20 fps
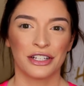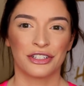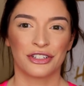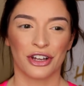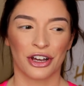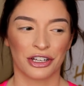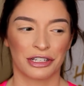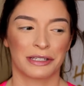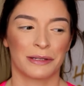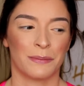
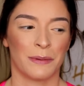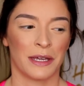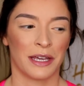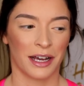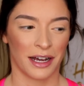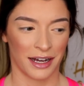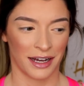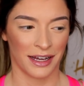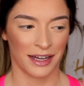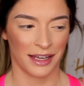just
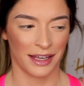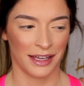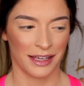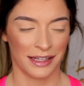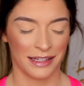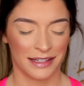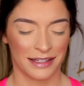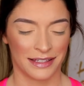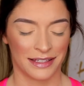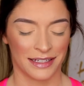
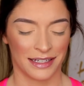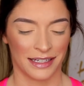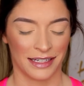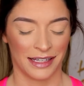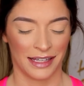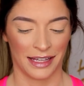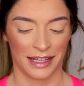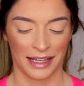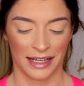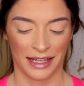because
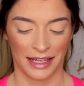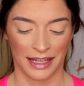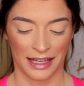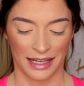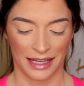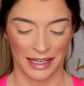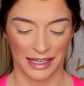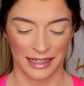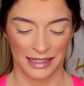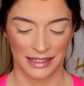
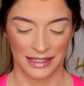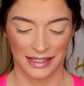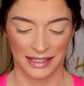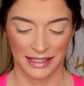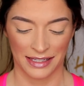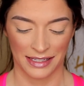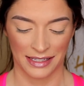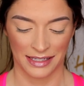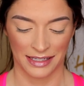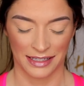
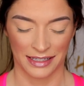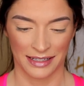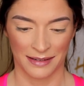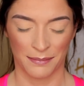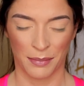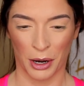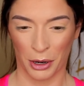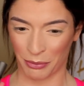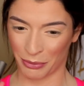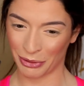it's
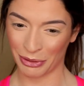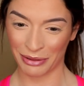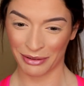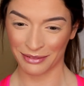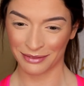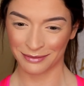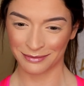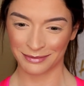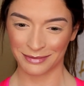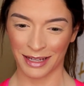purple.
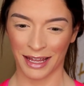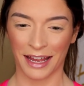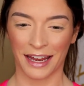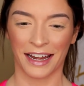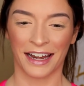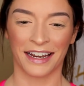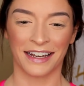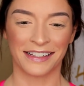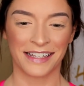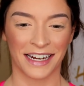
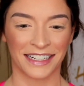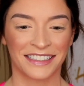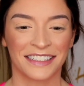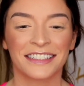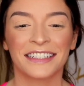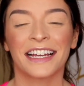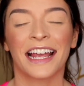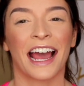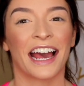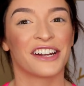And
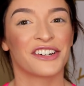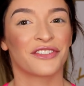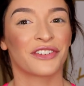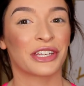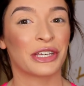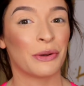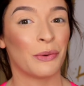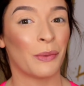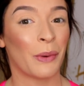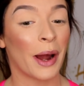technically I don't
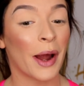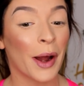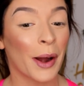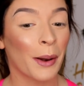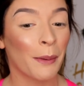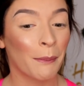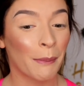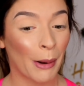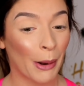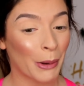really
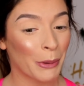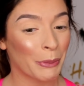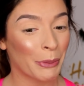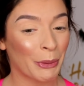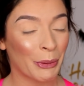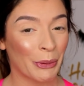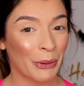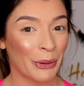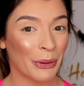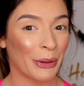wear
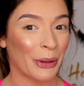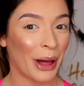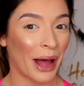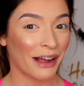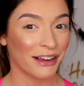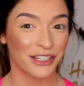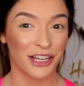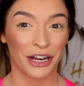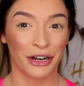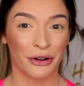purple
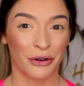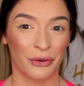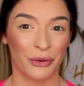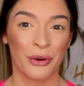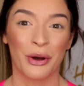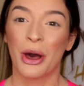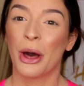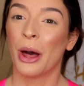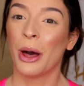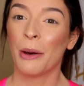
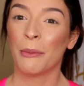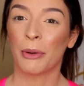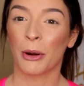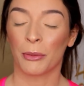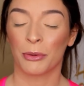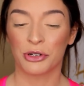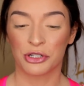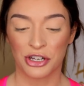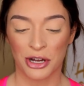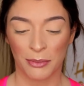eyeshadow,
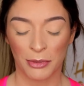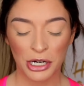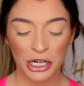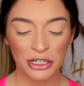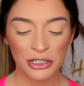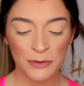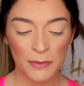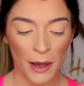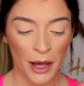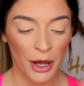purple
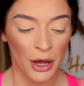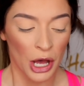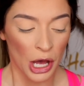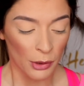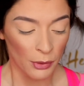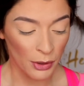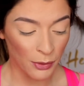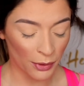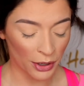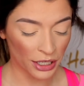shimmers, but
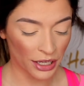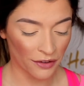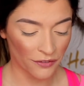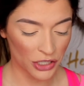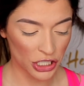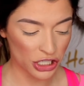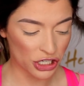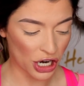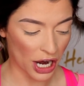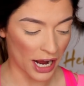we will give
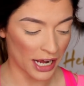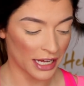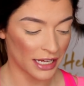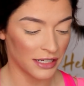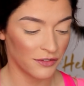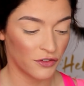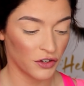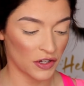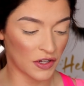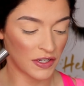it a try
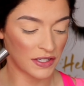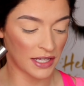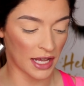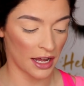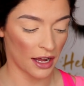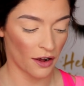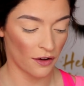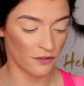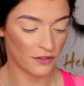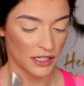for the
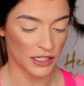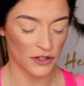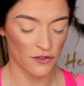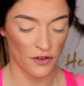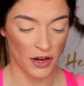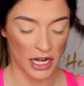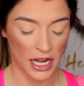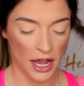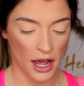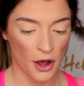sake of this
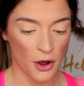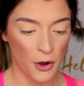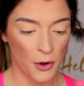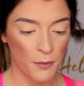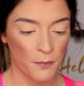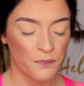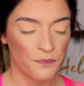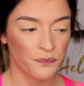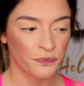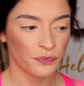
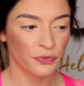video.